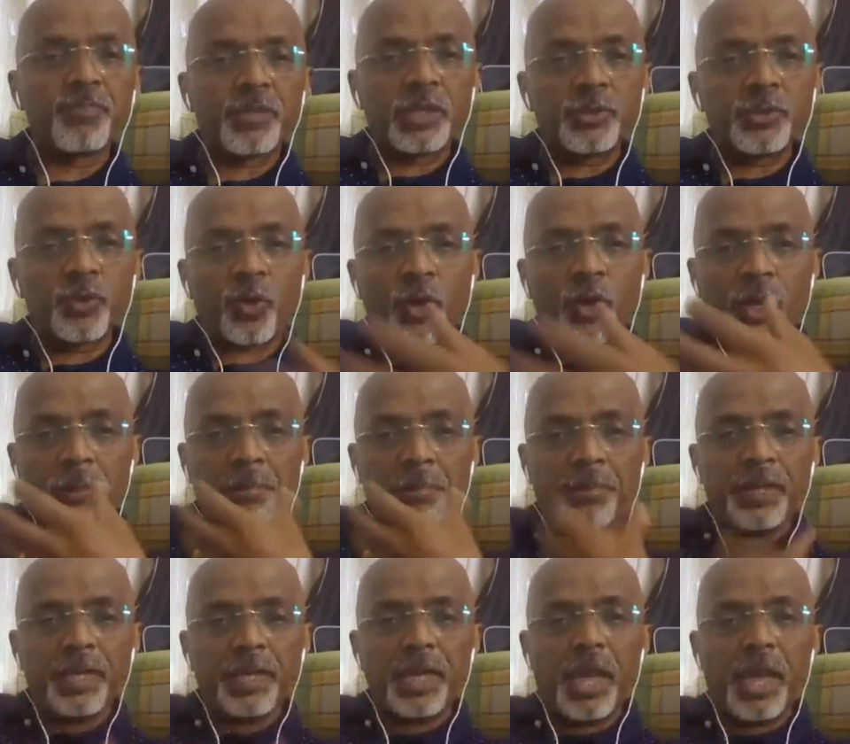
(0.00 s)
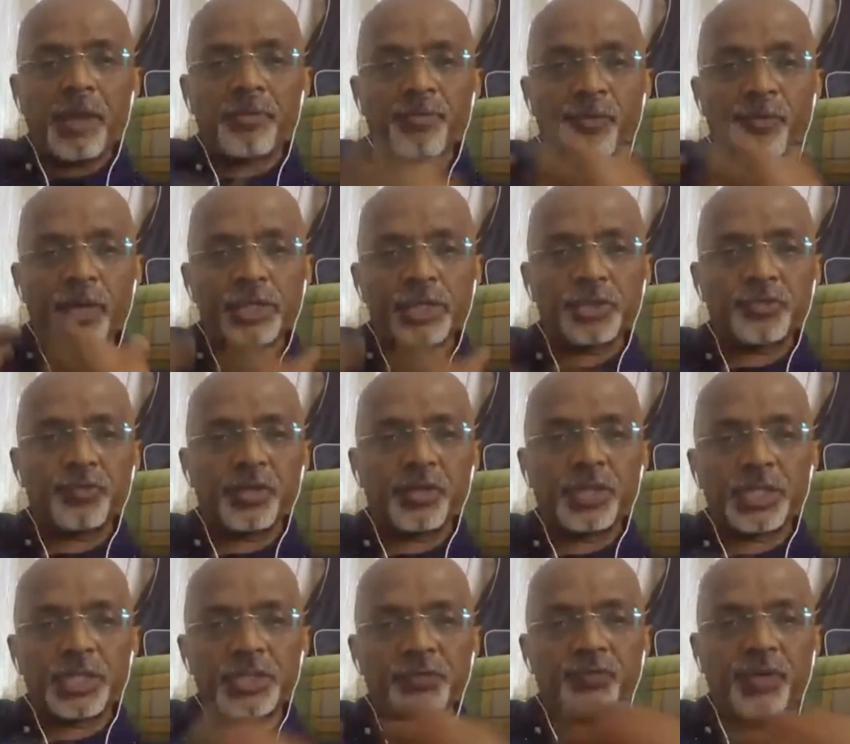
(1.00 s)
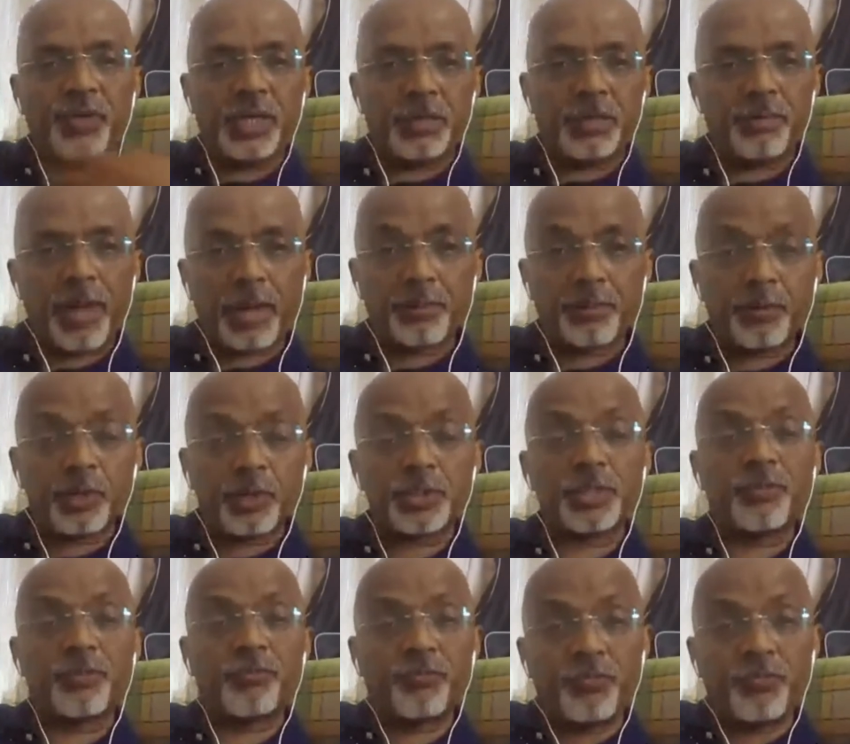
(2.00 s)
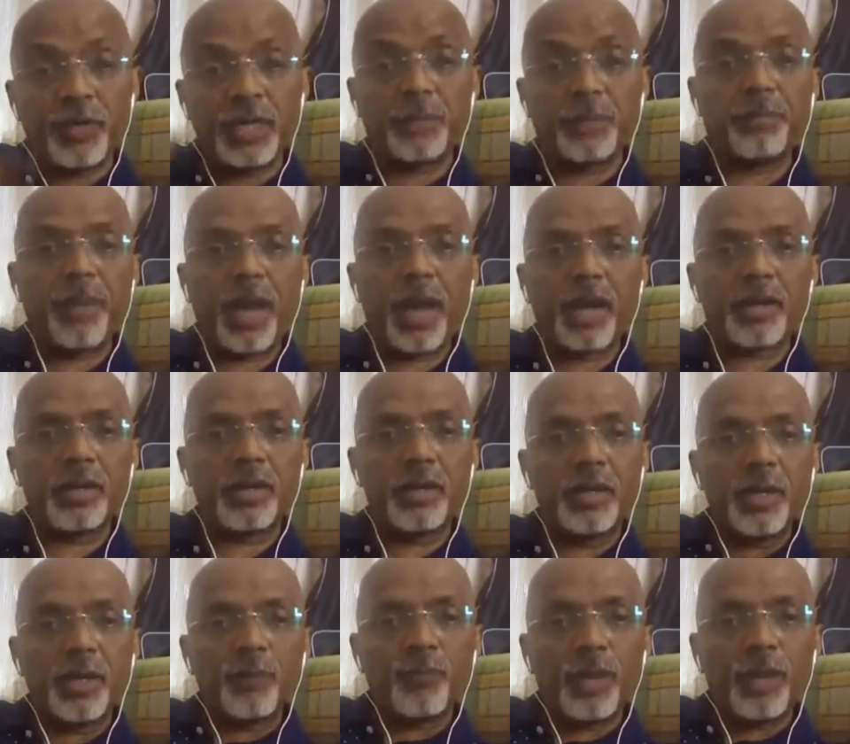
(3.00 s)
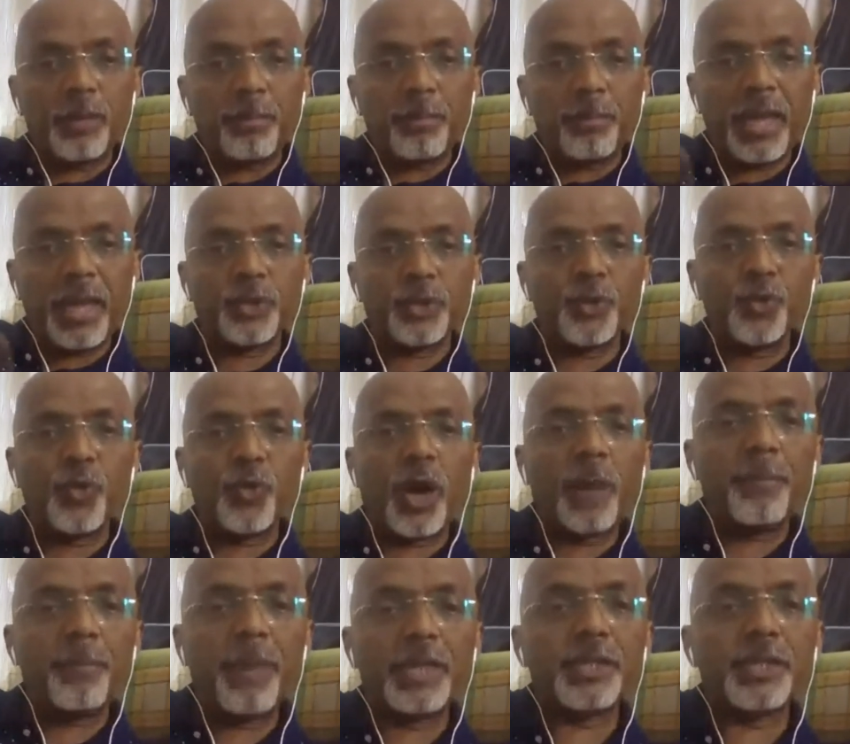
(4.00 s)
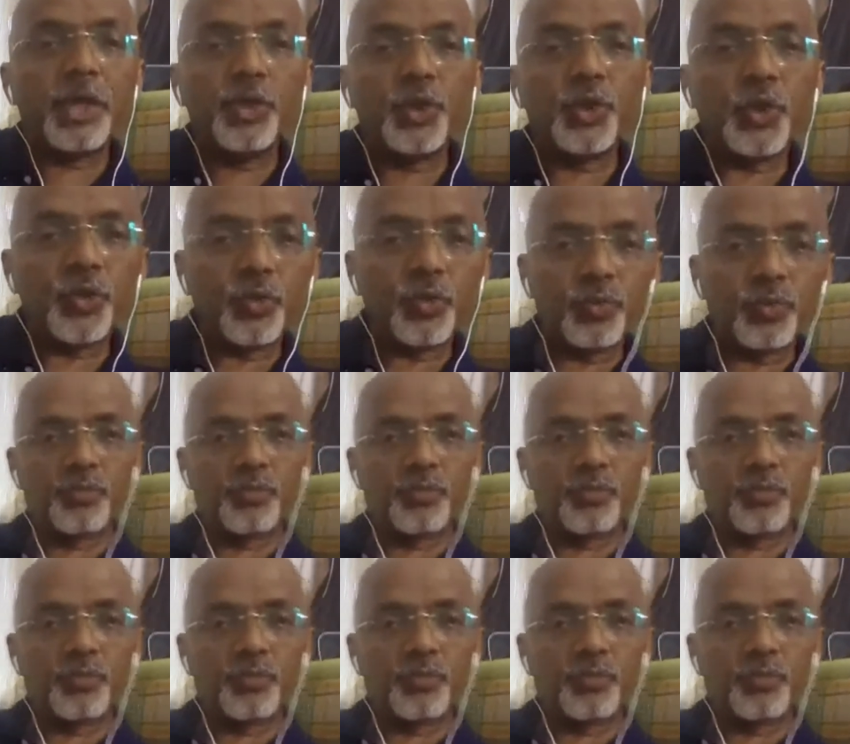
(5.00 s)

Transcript: So be enriched with this feedback, because the feedback will make you a better you.